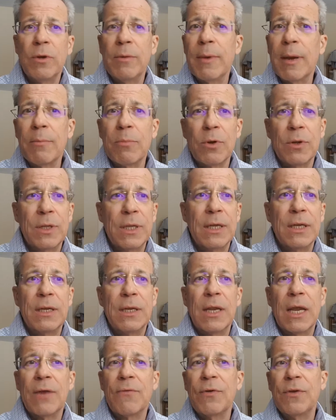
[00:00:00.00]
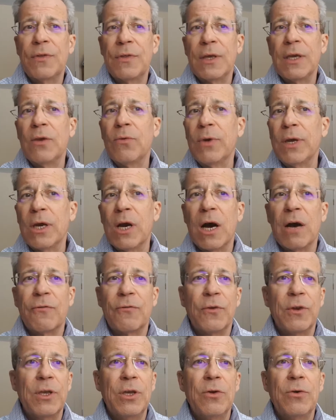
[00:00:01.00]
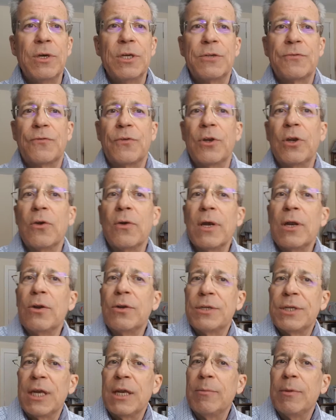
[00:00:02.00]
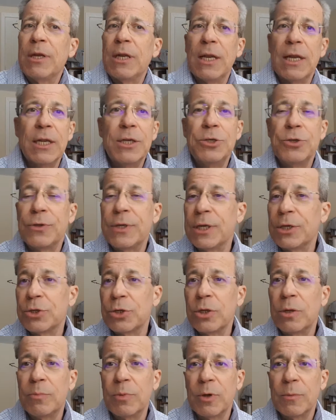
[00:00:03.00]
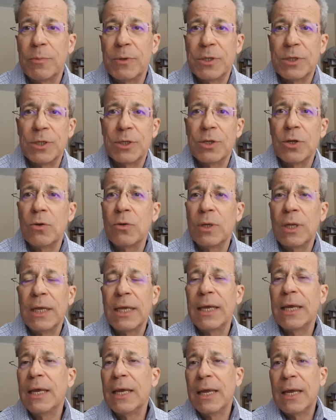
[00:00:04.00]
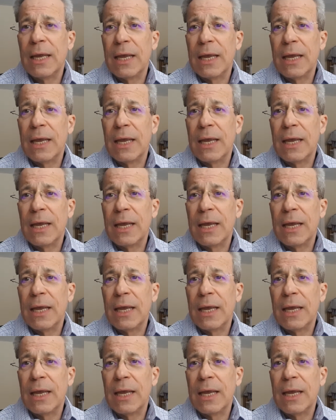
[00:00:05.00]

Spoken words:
Remember that everything we offer you is for your entertainment and educational purposes only,